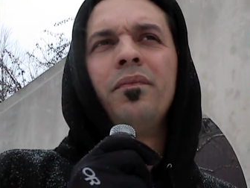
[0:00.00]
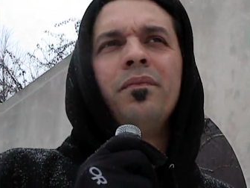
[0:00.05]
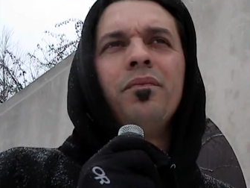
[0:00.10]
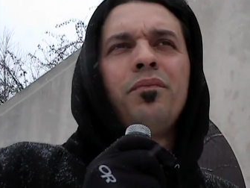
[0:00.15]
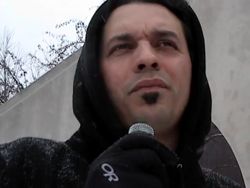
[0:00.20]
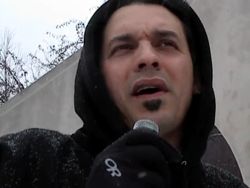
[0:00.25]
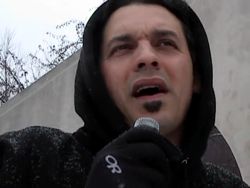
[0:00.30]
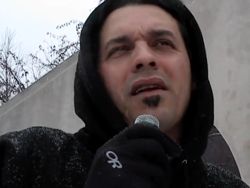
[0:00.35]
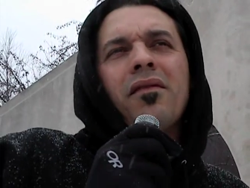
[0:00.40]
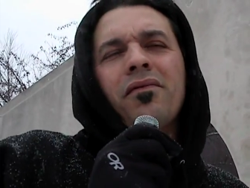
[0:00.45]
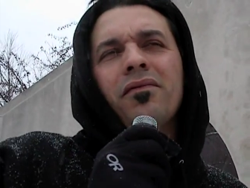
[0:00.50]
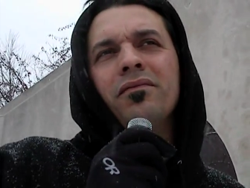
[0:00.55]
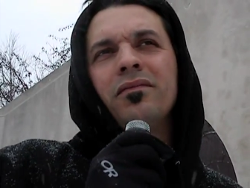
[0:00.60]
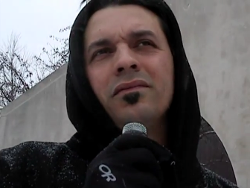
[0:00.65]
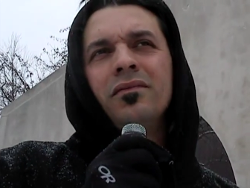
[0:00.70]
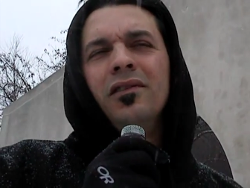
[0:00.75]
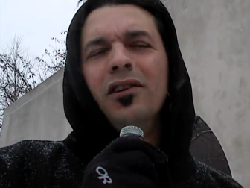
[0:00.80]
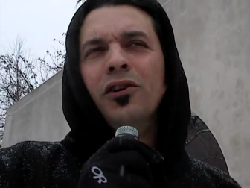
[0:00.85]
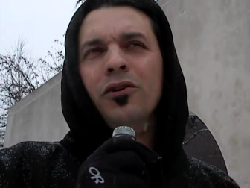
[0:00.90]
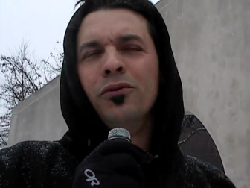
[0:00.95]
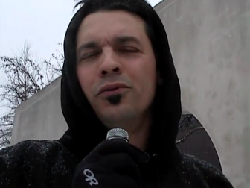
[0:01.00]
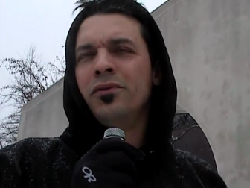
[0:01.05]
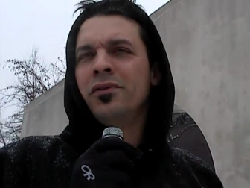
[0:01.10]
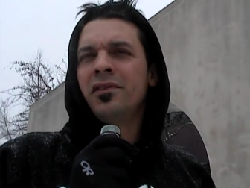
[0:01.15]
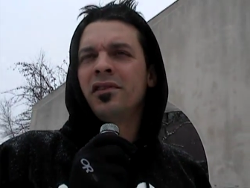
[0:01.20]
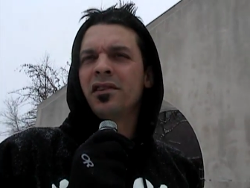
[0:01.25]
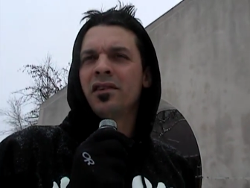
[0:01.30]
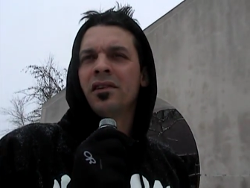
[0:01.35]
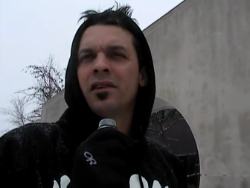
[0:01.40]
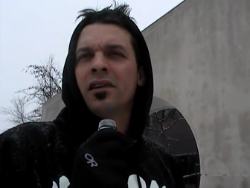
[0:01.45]
proud of
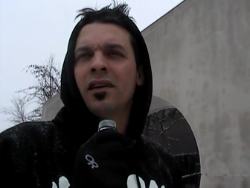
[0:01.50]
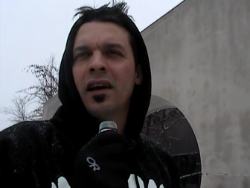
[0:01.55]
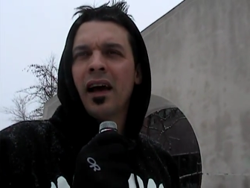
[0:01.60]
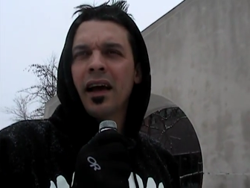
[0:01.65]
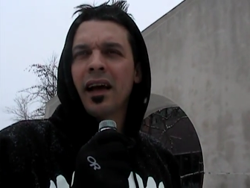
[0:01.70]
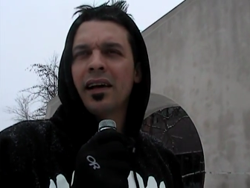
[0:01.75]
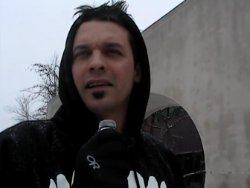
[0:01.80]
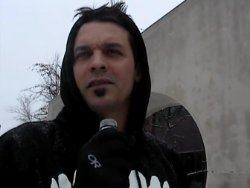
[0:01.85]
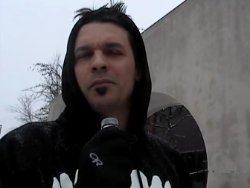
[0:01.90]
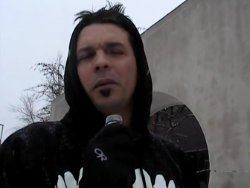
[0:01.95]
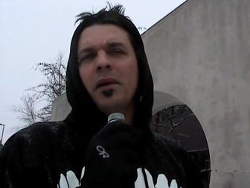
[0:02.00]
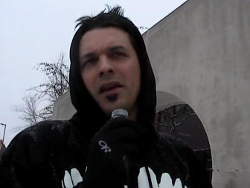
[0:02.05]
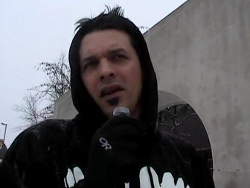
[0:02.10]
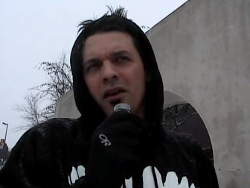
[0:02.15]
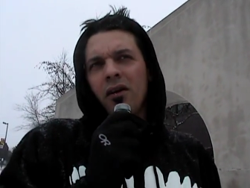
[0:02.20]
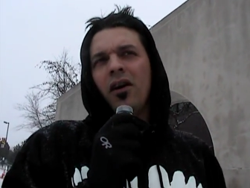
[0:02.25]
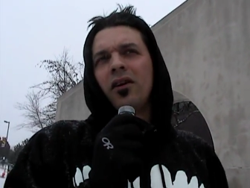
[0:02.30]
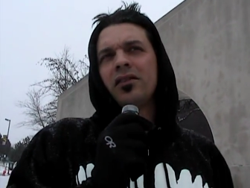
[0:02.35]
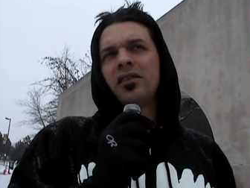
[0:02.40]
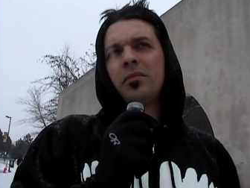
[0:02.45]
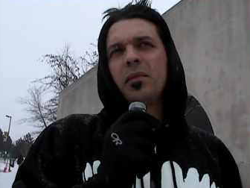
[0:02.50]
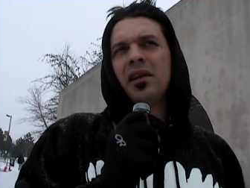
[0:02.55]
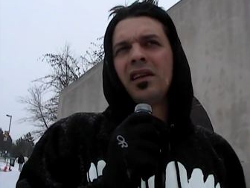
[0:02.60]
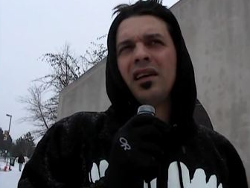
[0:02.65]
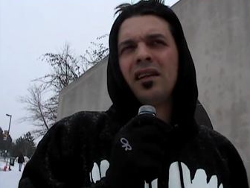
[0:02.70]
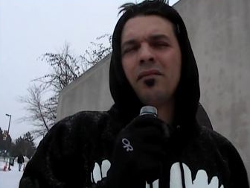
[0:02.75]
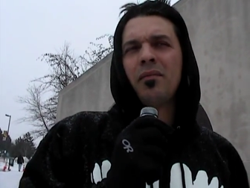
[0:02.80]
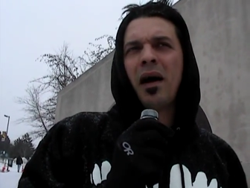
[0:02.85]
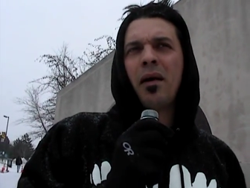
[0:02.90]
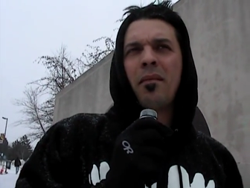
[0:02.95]
loons, I guess. But, you know,
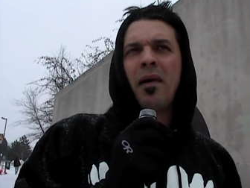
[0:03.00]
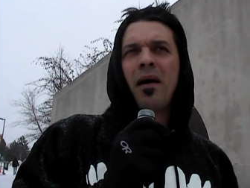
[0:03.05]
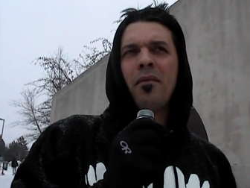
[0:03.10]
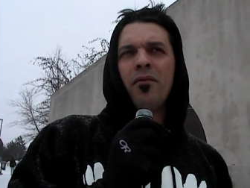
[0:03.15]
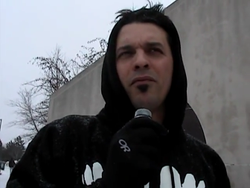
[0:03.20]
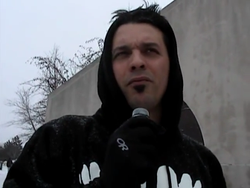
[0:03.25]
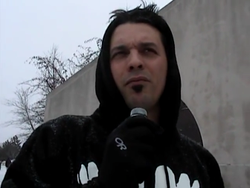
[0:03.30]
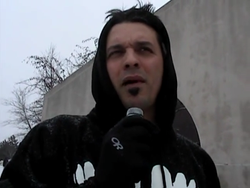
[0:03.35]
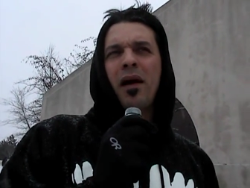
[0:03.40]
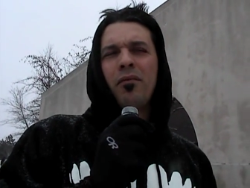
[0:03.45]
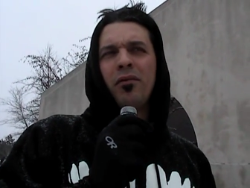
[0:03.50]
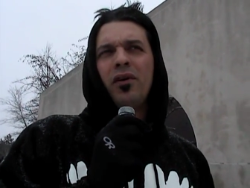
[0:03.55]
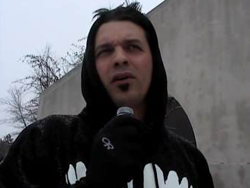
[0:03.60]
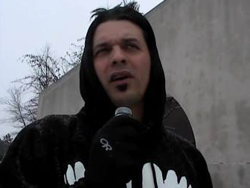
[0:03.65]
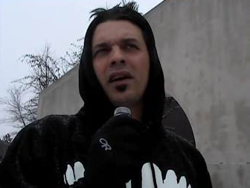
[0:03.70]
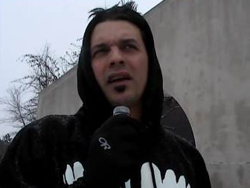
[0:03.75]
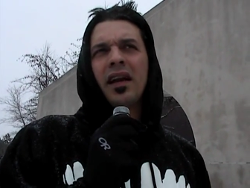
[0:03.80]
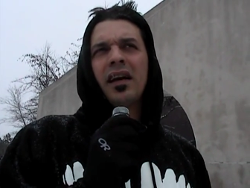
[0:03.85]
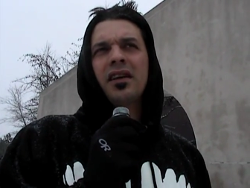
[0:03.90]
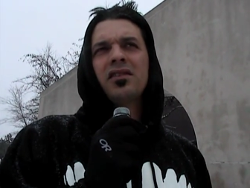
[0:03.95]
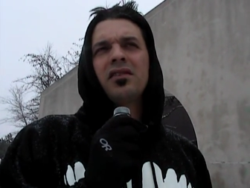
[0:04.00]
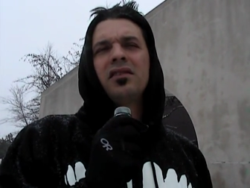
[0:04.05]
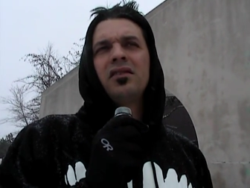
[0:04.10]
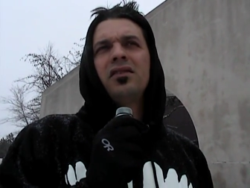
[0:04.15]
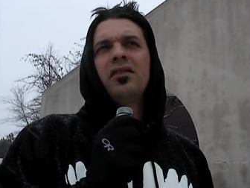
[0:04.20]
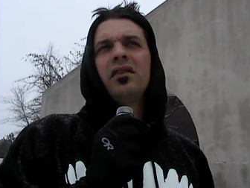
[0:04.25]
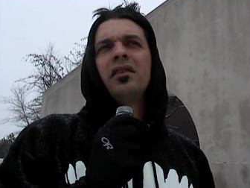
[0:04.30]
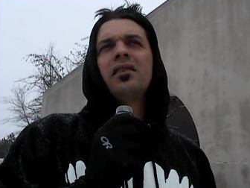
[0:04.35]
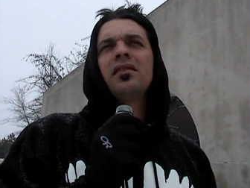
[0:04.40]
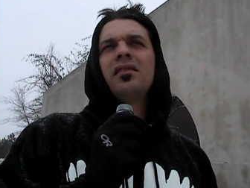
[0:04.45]
ultimately my real connection
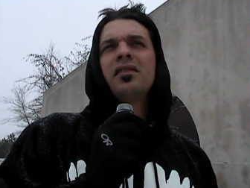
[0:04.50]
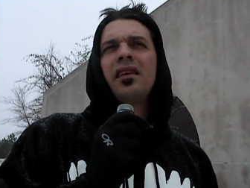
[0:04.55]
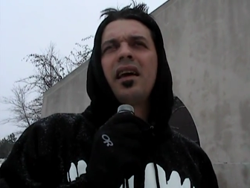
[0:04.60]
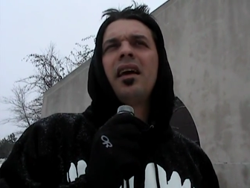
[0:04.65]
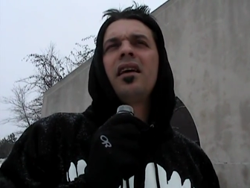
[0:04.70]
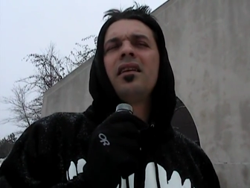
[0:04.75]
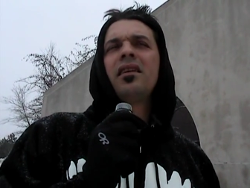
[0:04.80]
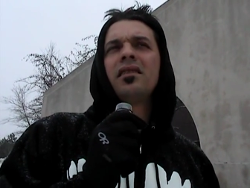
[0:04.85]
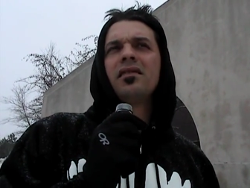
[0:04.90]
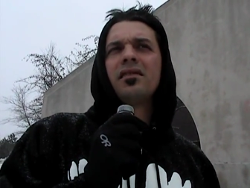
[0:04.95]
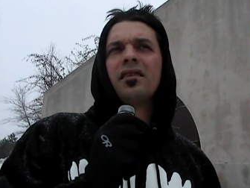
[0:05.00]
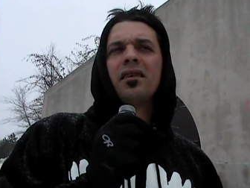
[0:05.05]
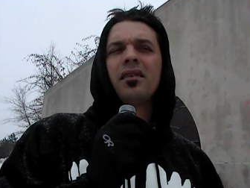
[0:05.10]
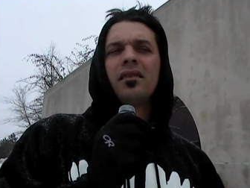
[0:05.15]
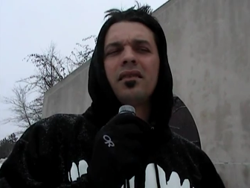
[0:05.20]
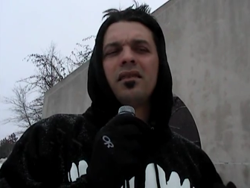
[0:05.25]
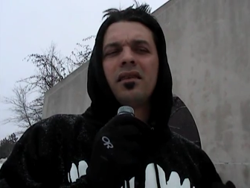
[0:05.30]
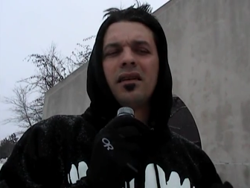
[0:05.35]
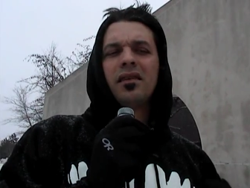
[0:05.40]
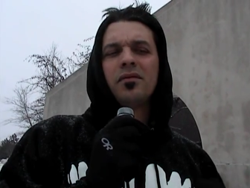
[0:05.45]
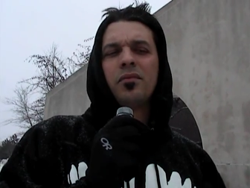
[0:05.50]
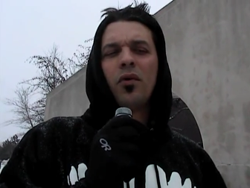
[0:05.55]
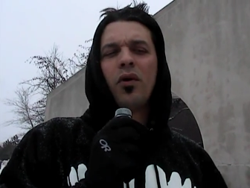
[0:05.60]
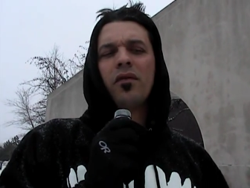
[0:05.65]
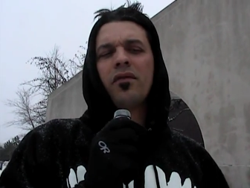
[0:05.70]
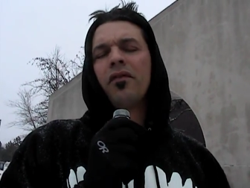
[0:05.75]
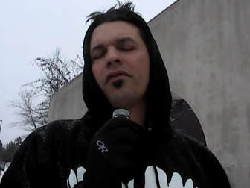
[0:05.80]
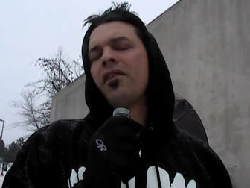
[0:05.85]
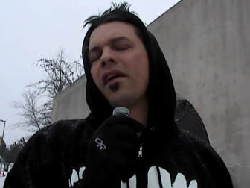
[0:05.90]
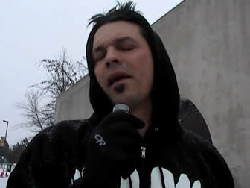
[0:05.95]
to this state is more
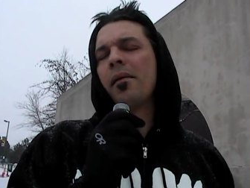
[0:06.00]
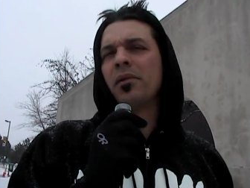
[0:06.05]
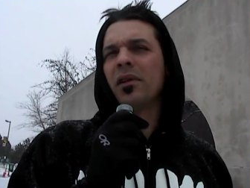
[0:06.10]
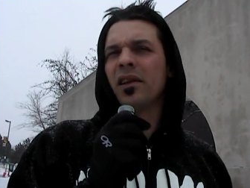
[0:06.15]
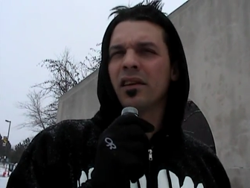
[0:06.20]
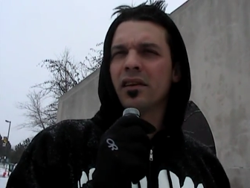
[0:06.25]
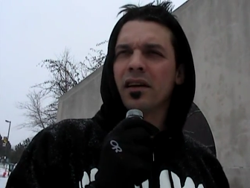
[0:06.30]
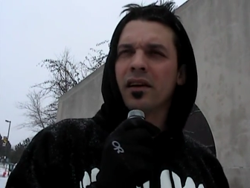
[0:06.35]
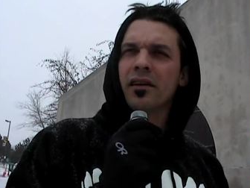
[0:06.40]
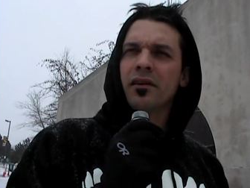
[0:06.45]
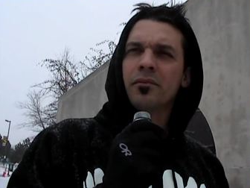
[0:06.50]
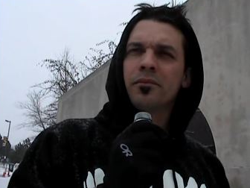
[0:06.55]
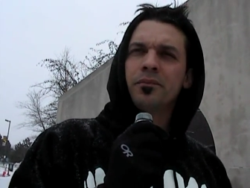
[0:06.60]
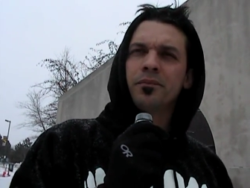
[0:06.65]
of a family thing.